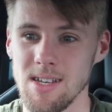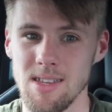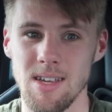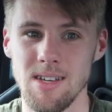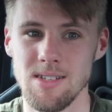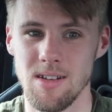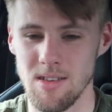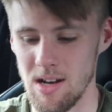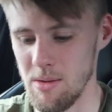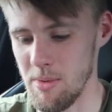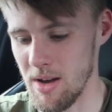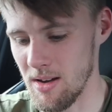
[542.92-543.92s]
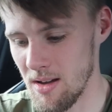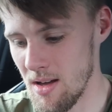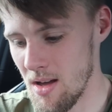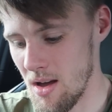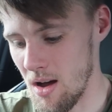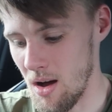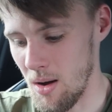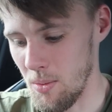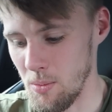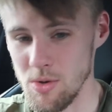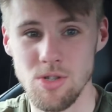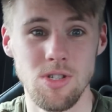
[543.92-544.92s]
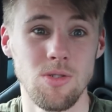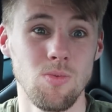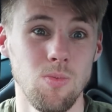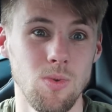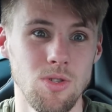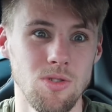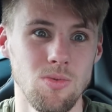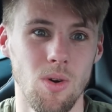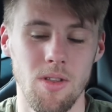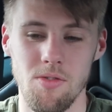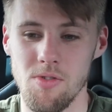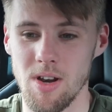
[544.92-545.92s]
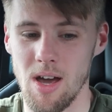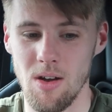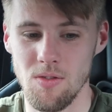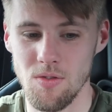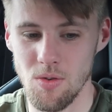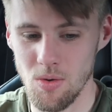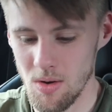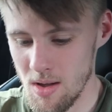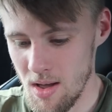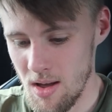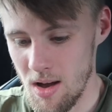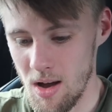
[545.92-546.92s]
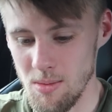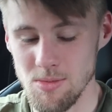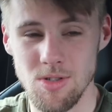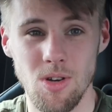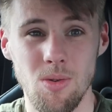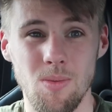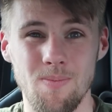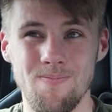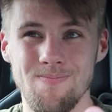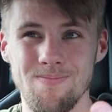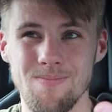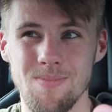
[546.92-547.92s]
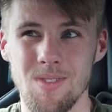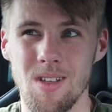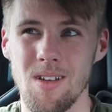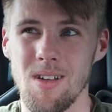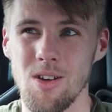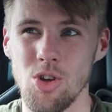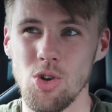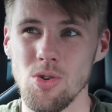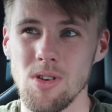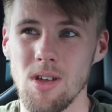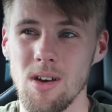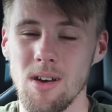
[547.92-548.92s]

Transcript: these on the limiter, which is what they're renowned for. So good